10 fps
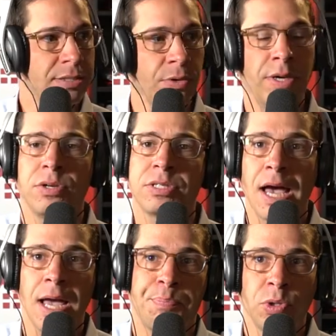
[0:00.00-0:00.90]
So here's the
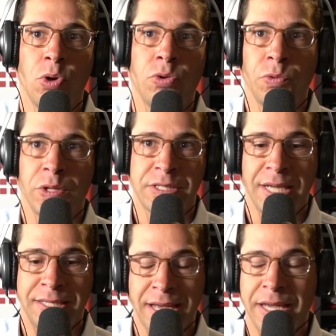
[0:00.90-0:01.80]
hyperlocal real
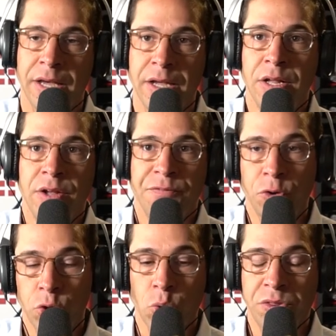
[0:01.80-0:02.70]
estate data
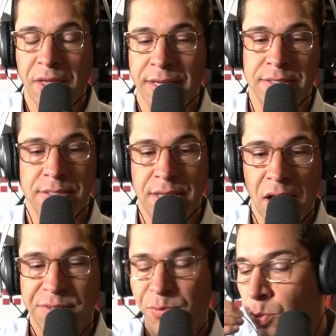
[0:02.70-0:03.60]
for North Texas,
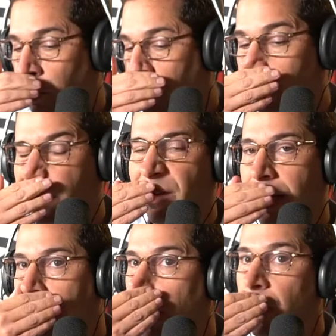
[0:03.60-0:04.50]
Dallas Fort Worth area
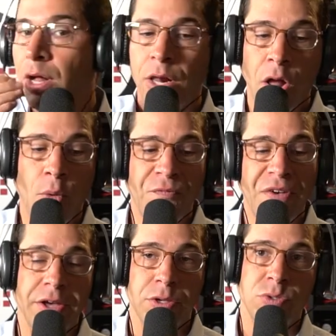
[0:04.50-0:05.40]
right now. Home
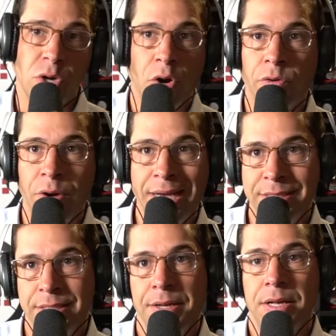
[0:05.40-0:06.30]
values are
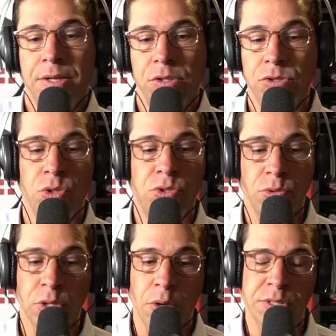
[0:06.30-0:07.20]
rising due
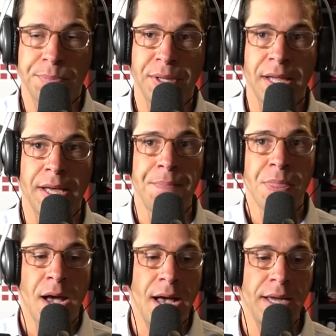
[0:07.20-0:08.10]
to low supply,
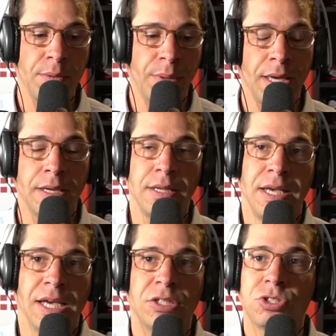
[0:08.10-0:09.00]
high demand,
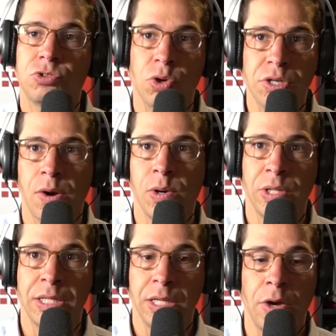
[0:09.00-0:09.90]

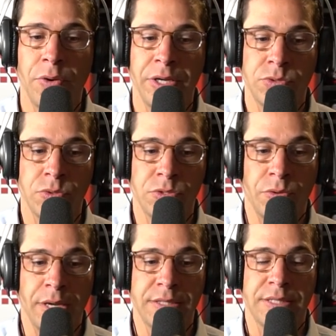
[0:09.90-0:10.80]
extraordinarily low interest
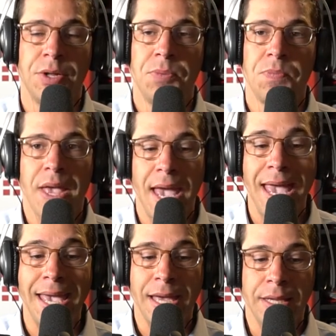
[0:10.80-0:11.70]
rates,
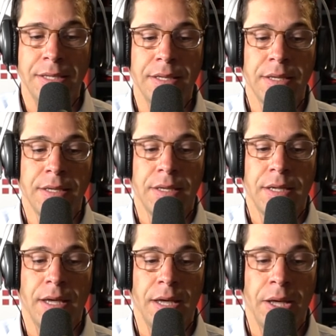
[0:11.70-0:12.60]
and
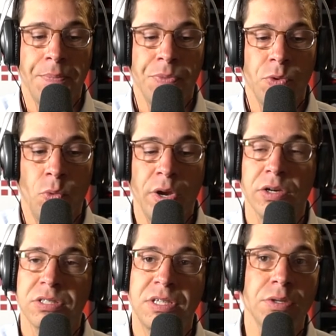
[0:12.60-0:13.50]
um, we
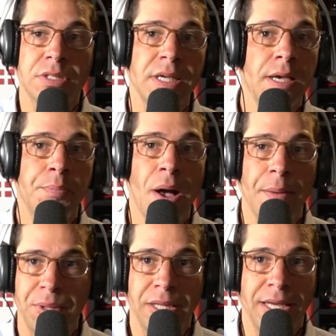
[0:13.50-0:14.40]
are still seeing
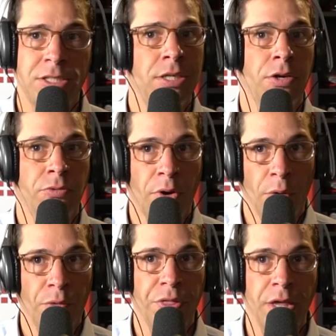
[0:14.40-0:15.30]
population
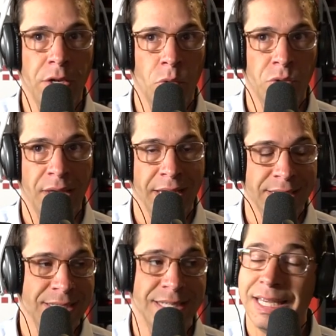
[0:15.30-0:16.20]
growth in North
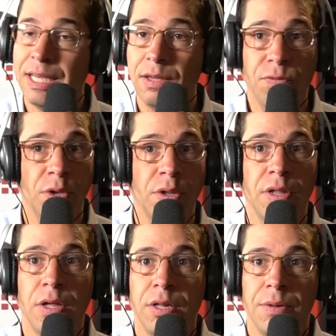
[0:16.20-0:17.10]
Texas. Even
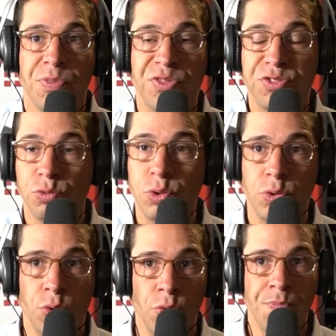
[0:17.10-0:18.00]

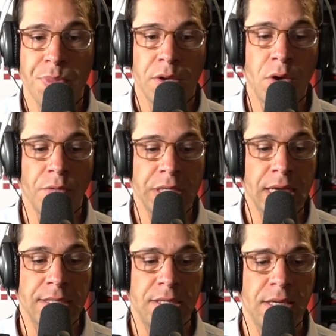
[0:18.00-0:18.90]
through COVID
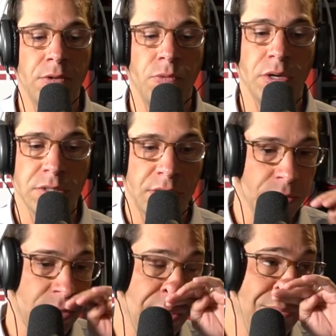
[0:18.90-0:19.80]
19, we are
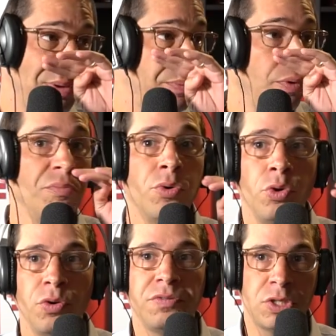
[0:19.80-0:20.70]
still seeing people
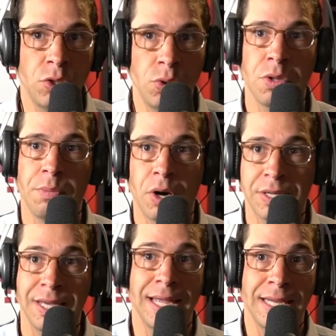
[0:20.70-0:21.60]
move to the
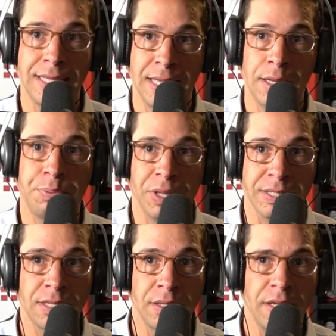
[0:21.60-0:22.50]
market and need a
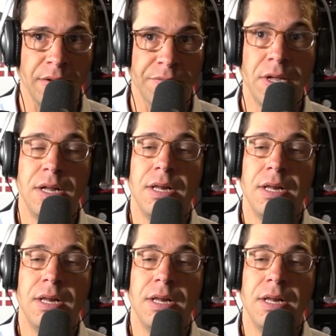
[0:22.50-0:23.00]
place to live.